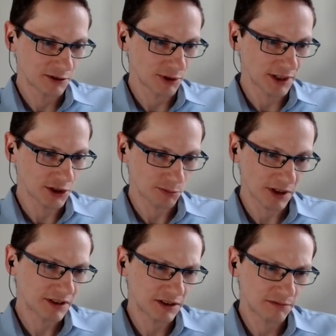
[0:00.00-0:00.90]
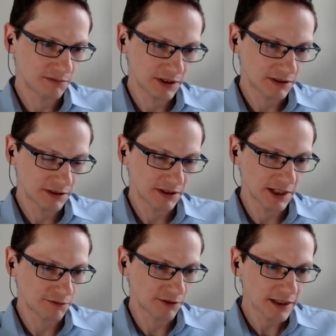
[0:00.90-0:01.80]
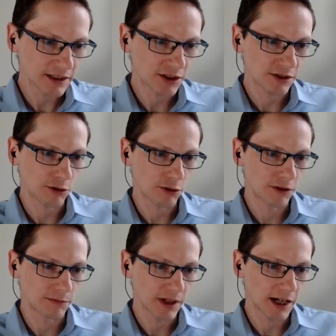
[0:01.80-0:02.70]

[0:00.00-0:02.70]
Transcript: range. But the, the advantages over